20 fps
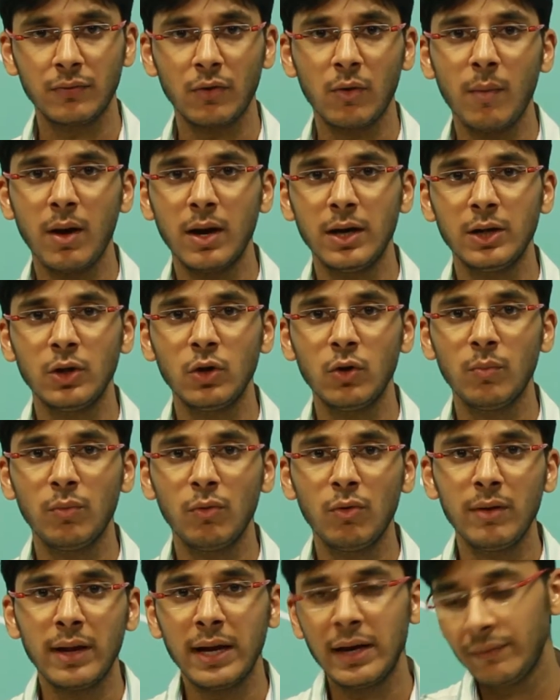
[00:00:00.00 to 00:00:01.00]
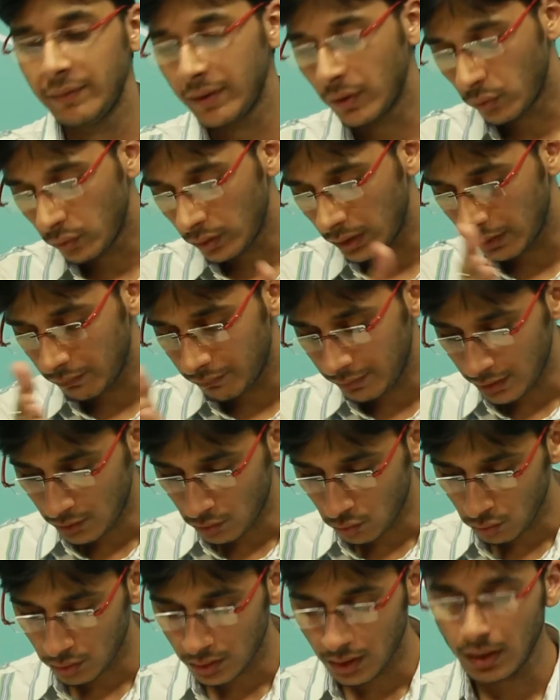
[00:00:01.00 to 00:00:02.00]
from Arduino board and we have to give it
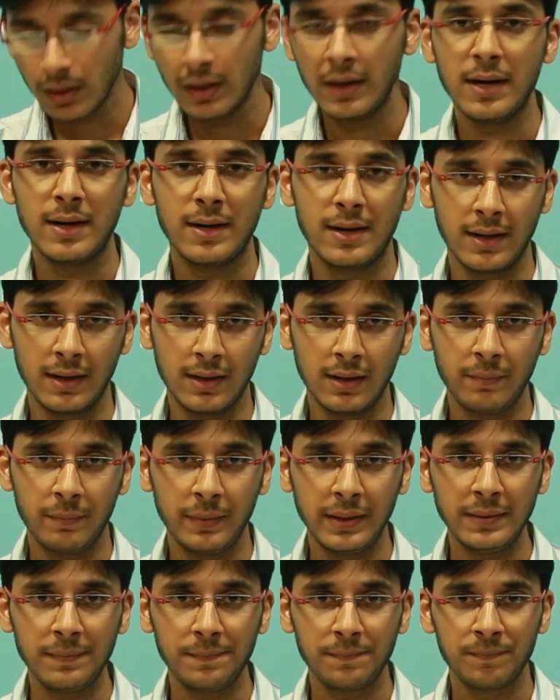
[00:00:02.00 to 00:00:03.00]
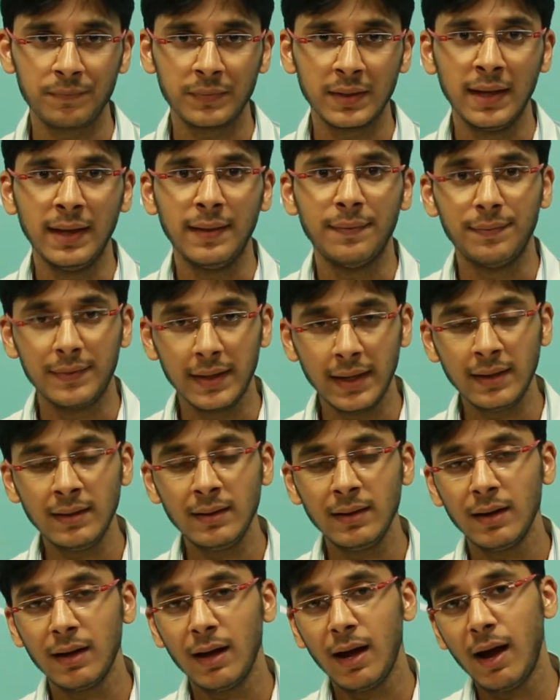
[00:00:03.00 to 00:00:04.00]
to the trigger pin.
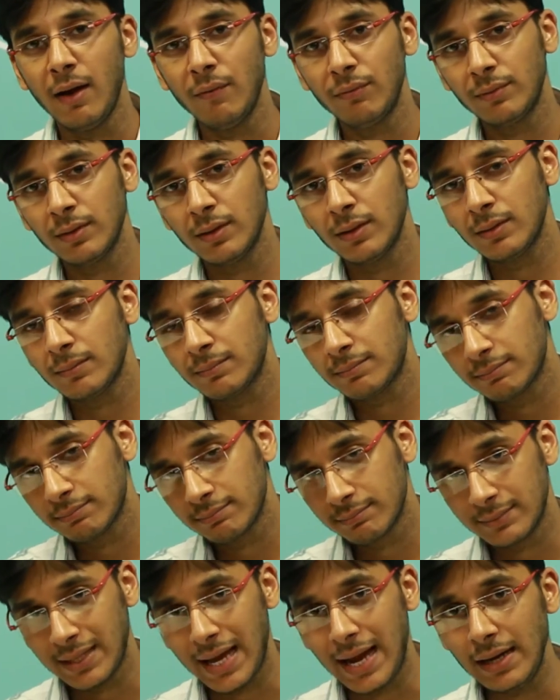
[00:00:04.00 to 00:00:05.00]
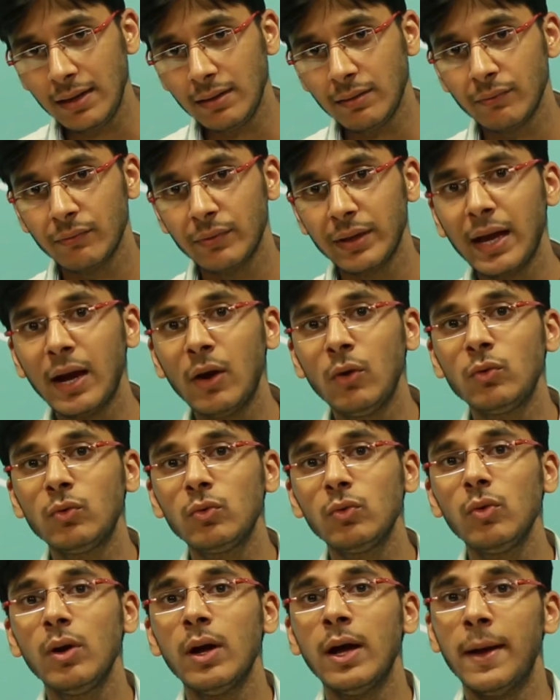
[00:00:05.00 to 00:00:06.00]
Then after that we have
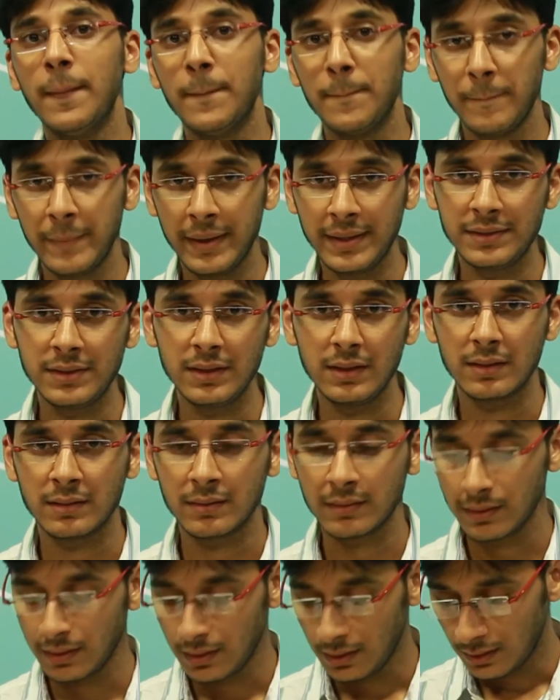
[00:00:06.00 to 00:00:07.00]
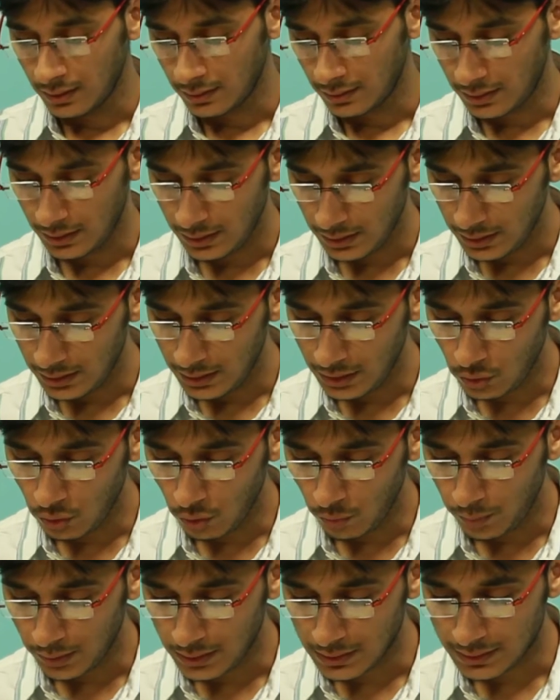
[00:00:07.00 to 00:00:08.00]
to measure the
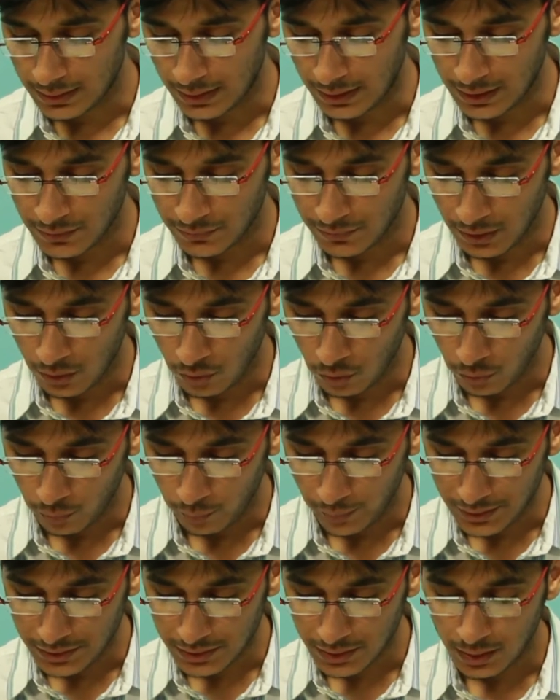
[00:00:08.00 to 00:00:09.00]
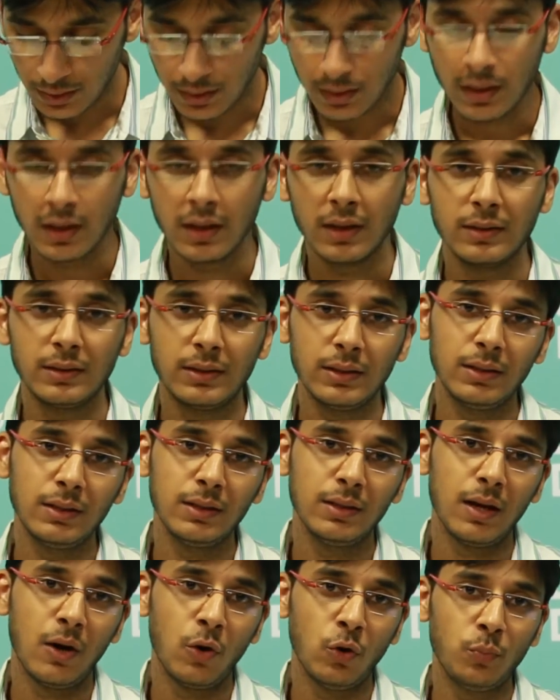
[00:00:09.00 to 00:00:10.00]
echo pulse that is we have to measure
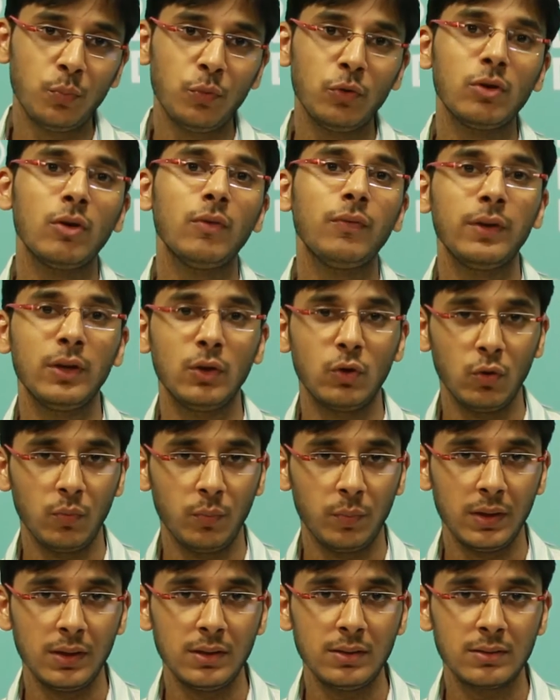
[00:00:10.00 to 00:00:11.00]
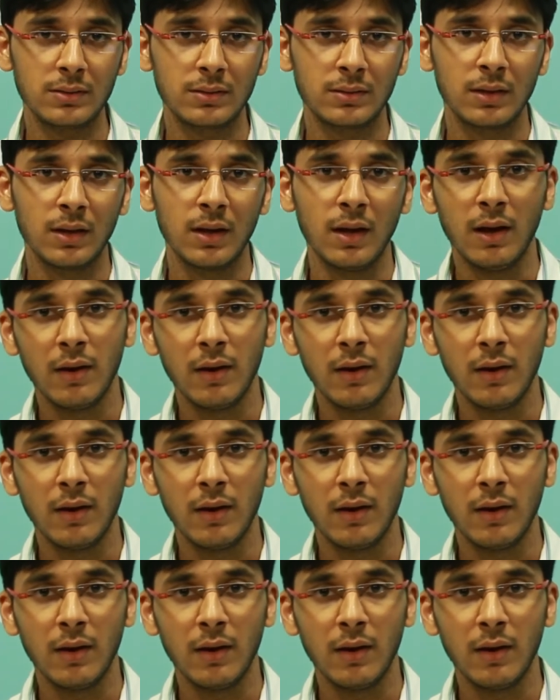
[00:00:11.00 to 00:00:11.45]
the output of echo pulse